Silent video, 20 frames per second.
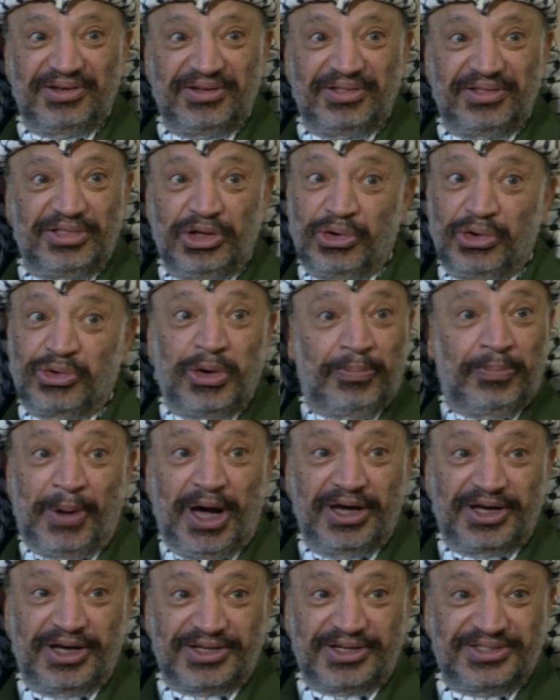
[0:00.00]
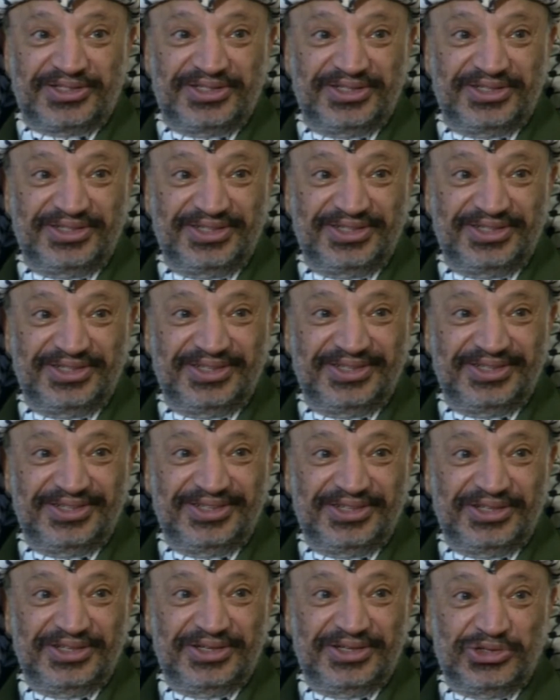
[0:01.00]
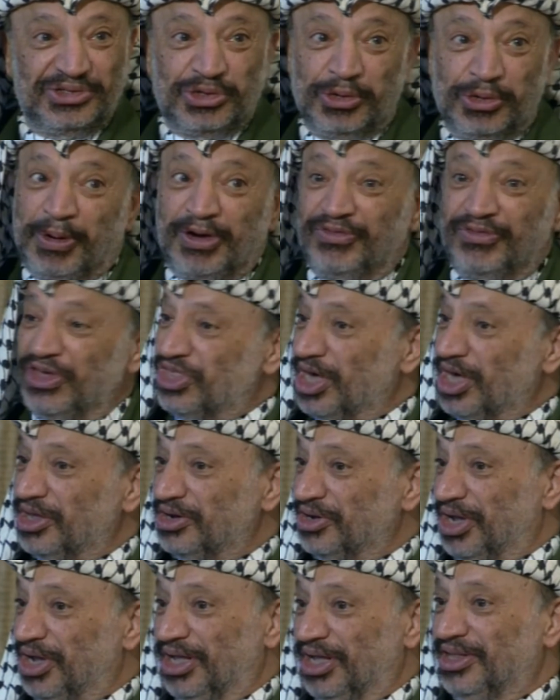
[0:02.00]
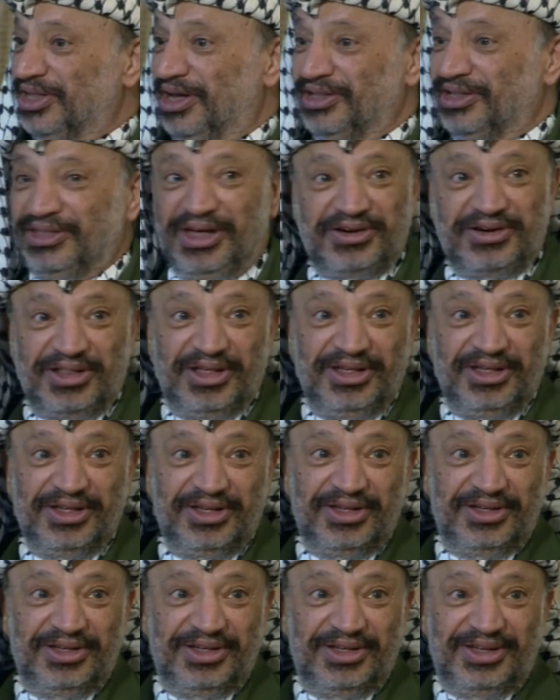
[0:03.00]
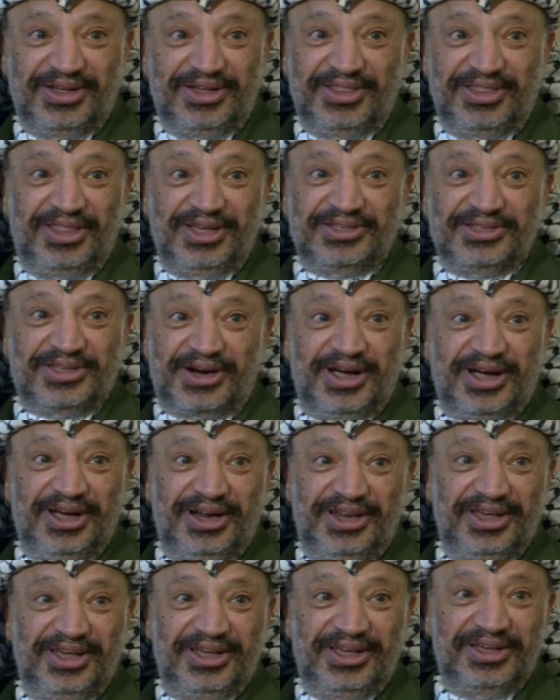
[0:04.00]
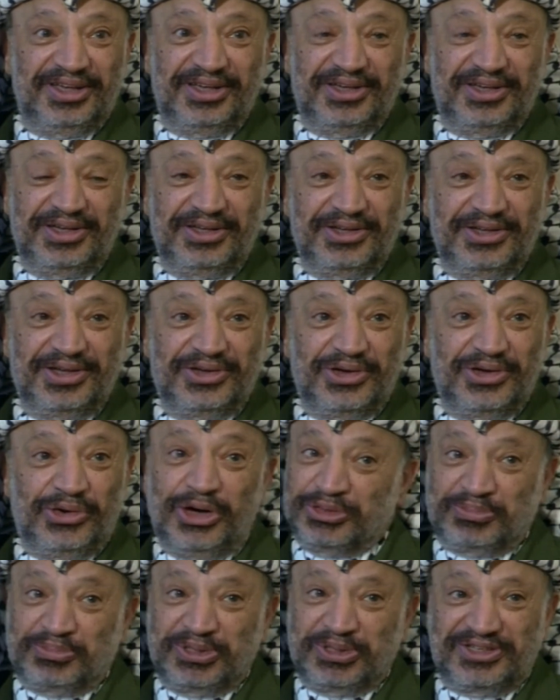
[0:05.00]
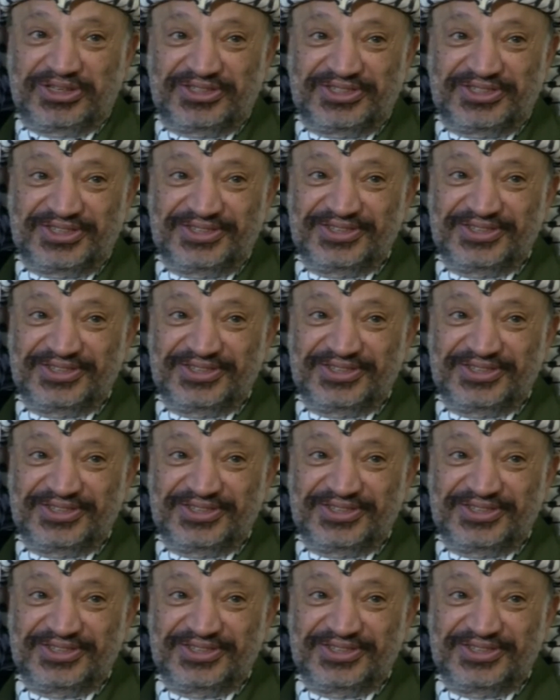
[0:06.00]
the occupiers' supervision and under the Israeli auspices.